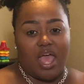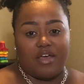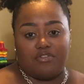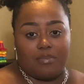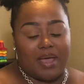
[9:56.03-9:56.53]

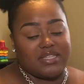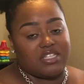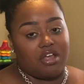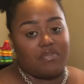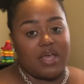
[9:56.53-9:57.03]
for
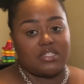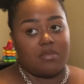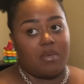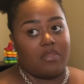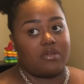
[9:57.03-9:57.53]
myself as a
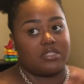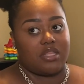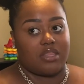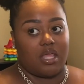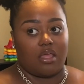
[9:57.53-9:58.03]
mother to
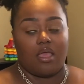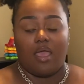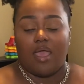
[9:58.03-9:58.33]
think,